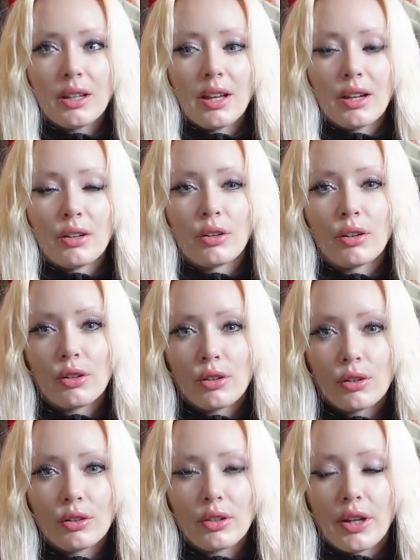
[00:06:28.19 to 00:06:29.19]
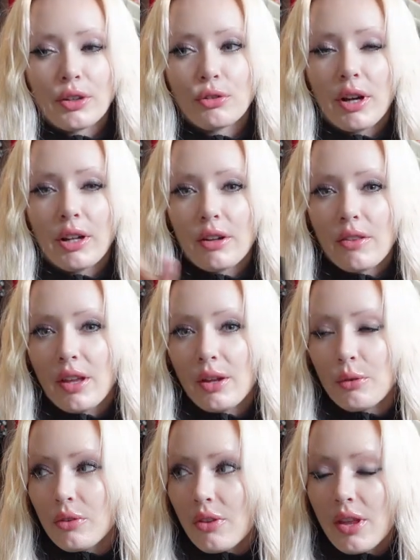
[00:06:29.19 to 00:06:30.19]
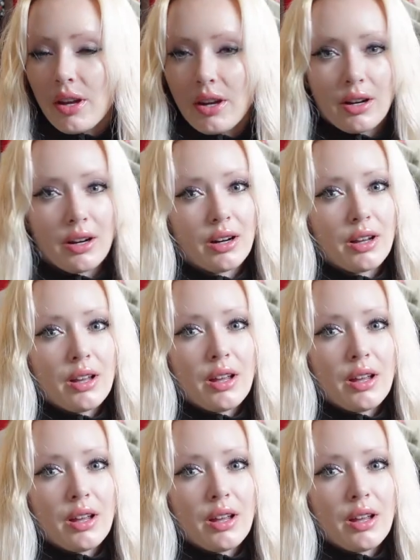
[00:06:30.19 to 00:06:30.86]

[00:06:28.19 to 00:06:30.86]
and her like trailer thing was there,